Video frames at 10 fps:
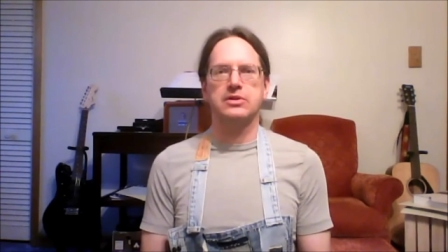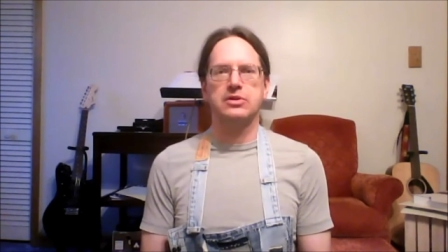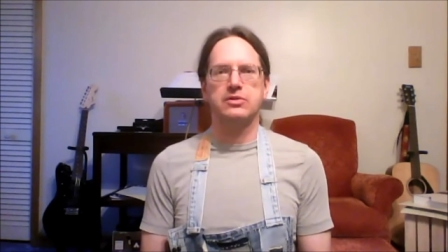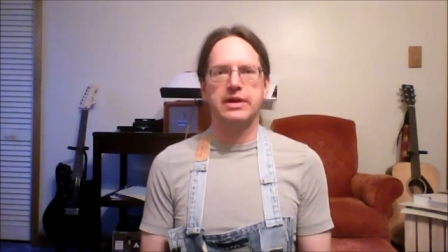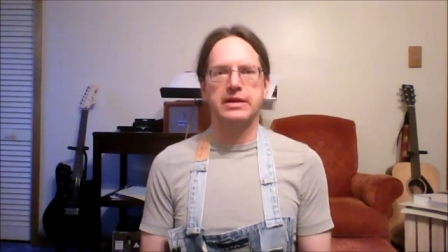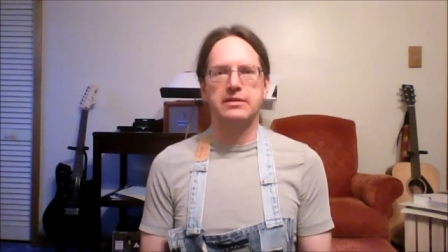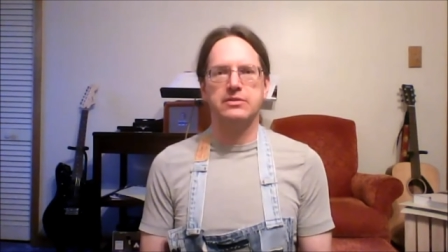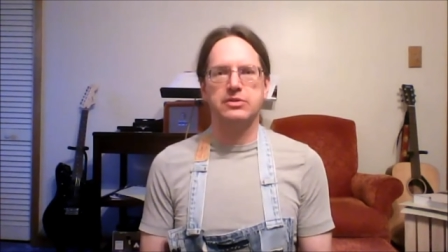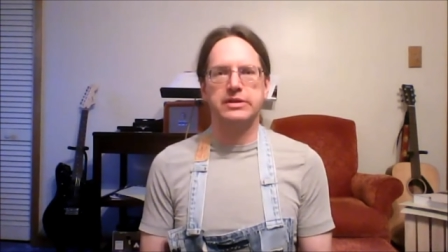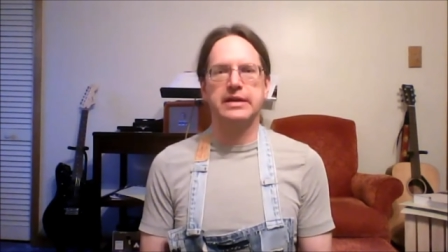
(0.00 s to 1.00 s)
you know, that
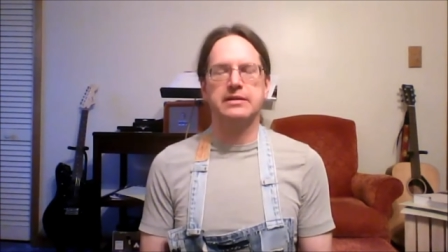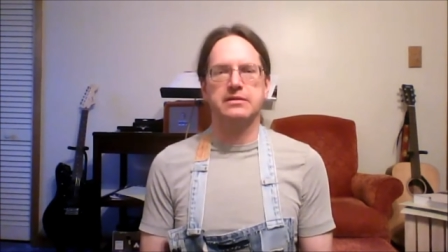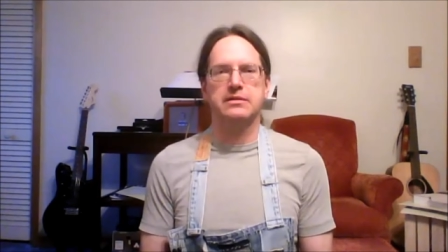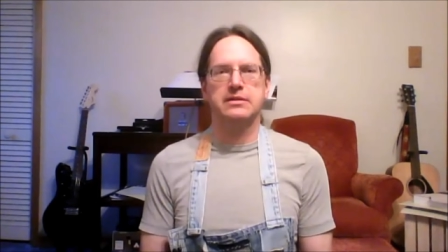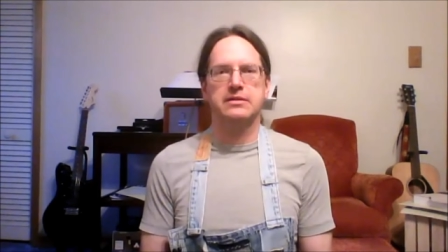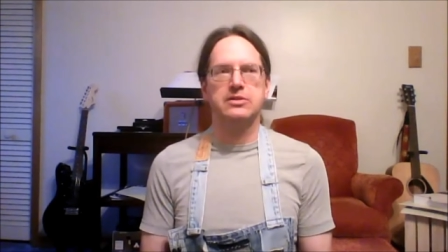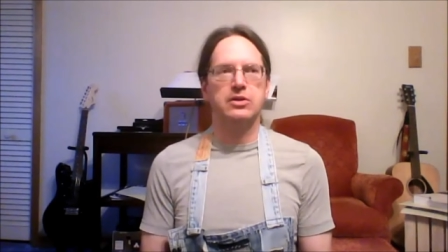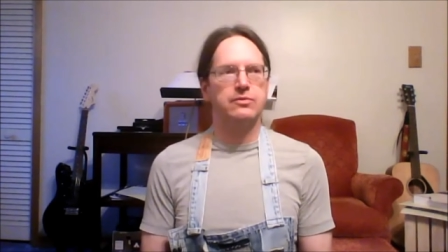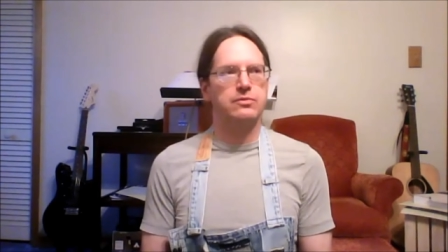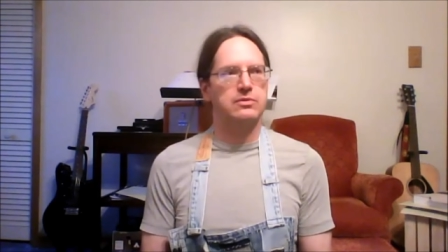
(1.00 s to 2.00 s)
you can't, you
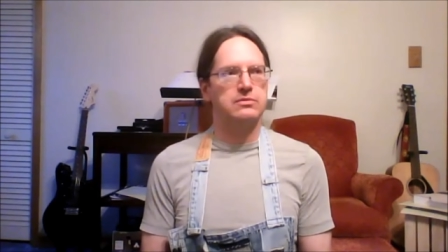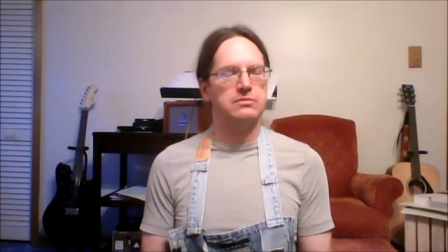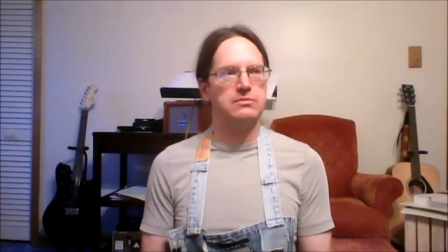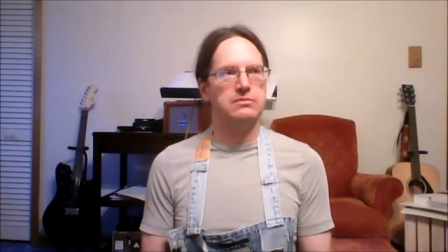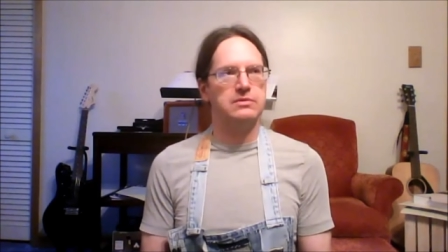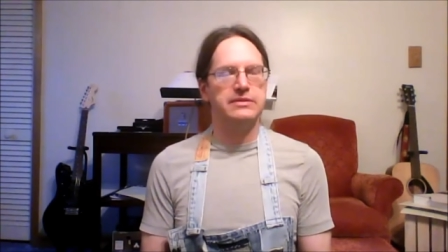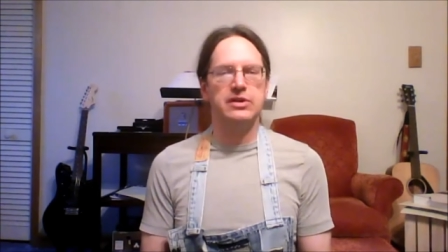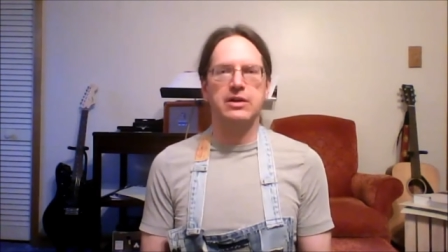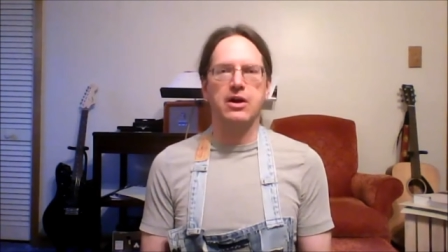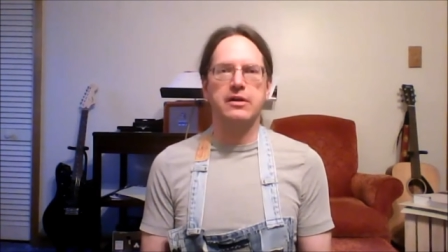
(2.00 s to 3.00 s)
know, if we're living
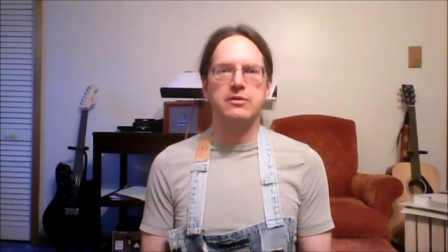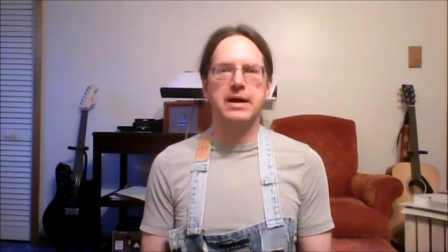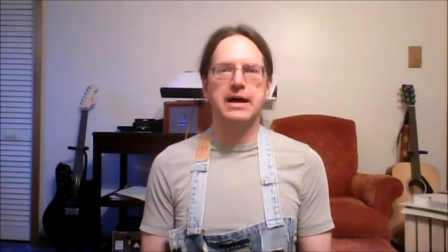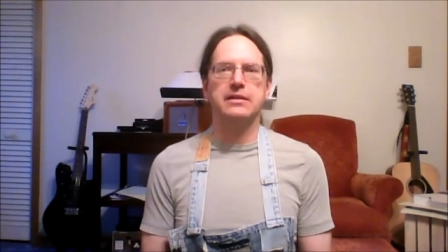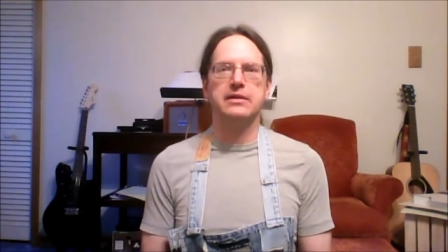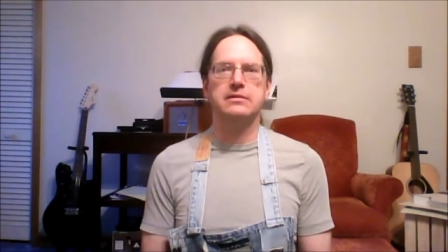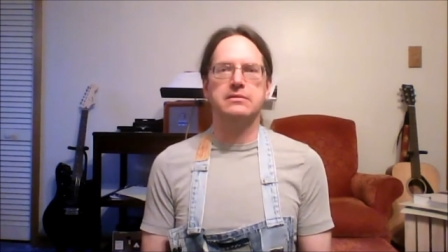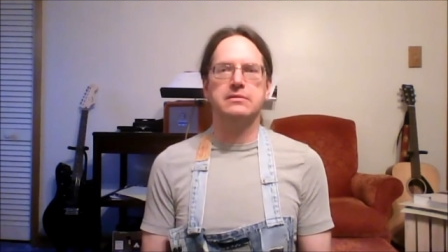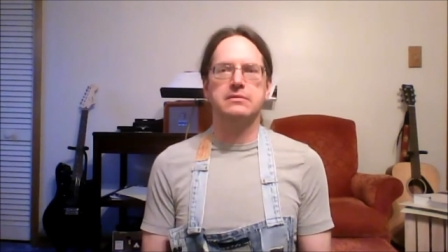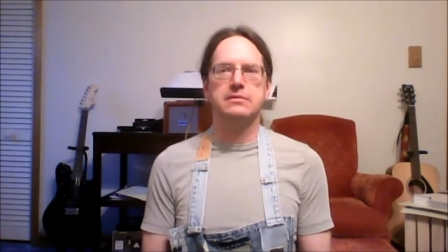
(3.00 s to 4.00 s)
on autopilot,
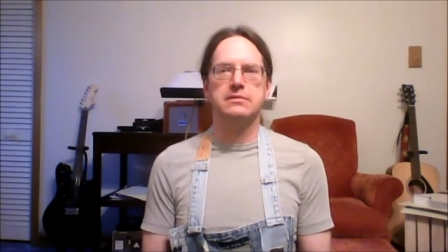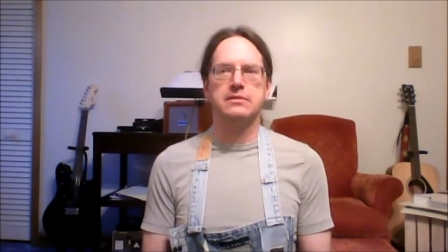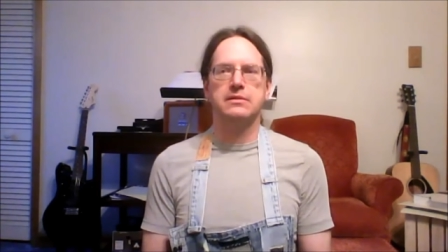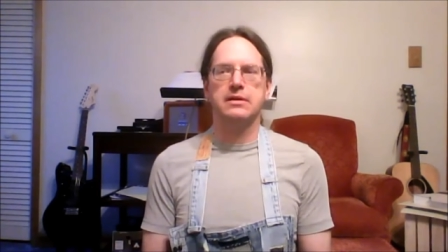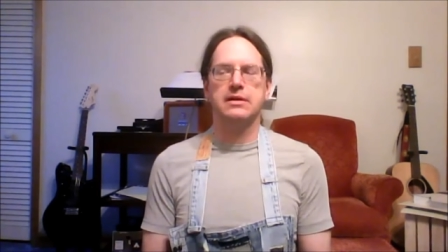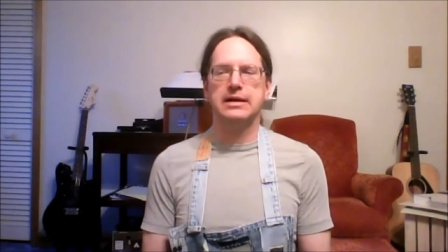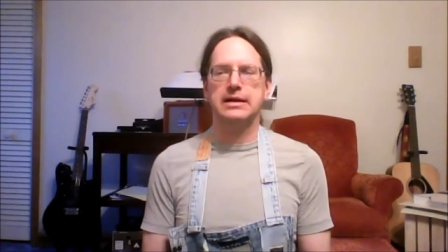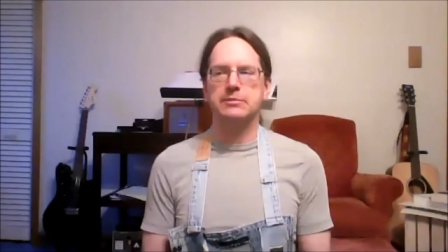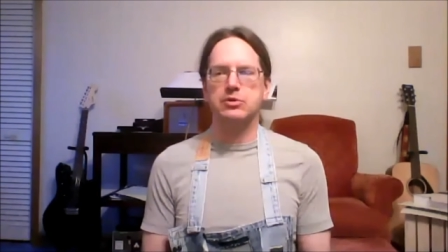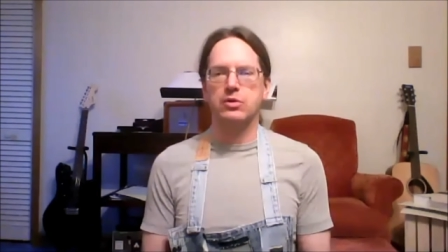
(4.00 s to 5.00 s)

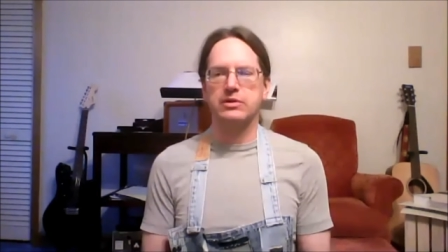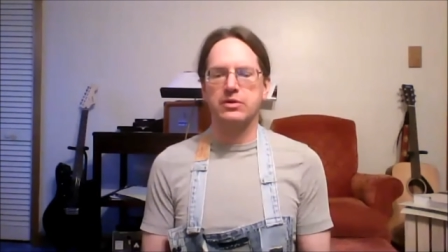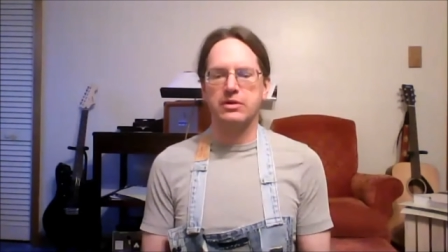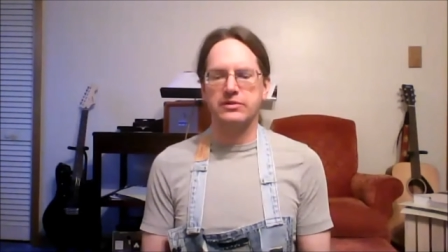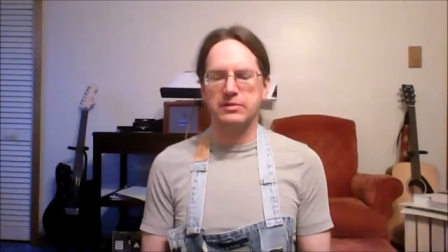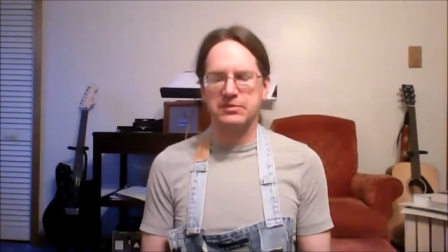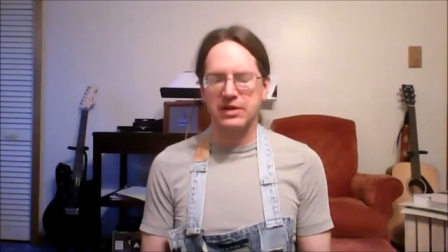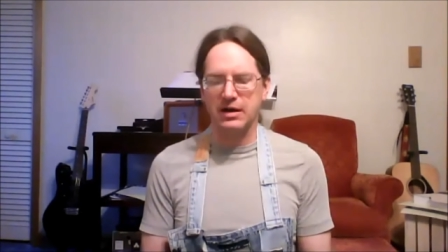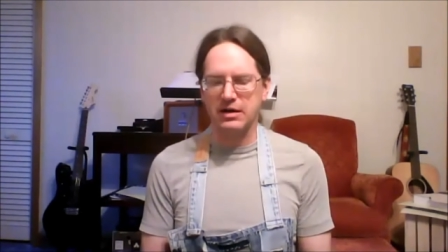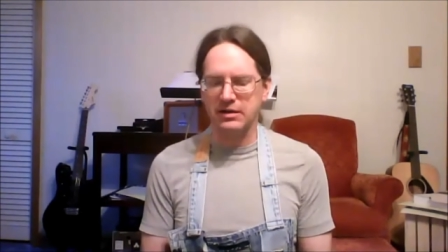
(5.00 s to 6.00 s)
um, according to our
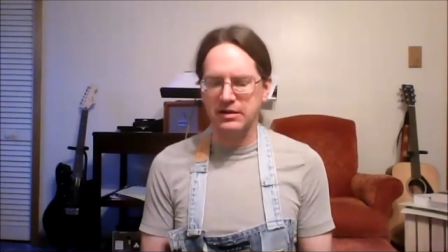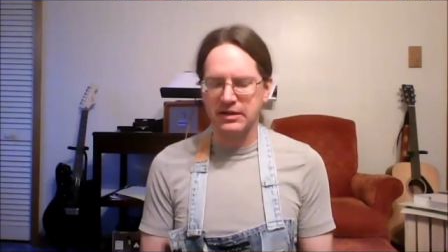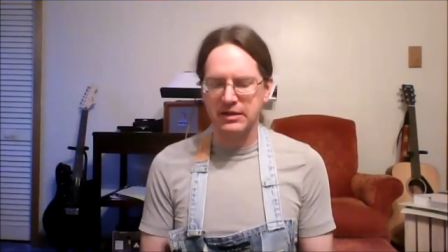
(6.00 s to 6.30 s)
samskara,